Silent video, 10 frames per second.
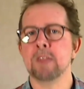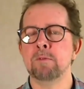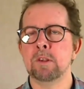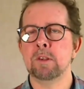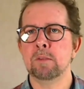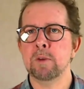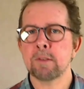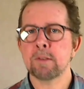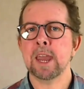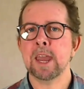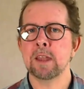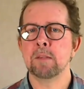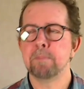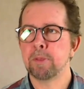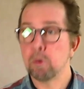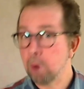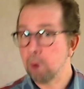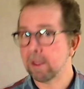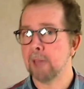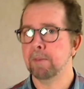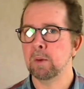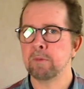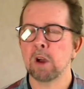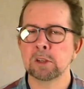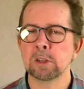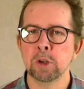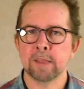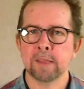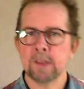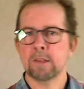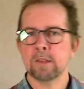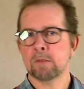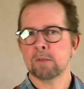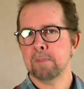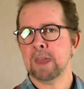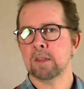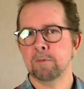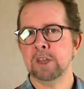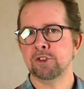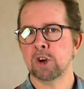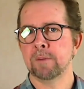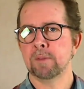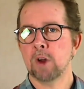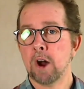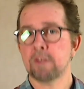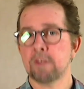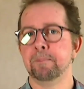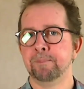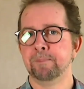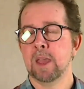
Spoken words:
We've decided through prototyping, we've concluded that this is what makes the feature awesome.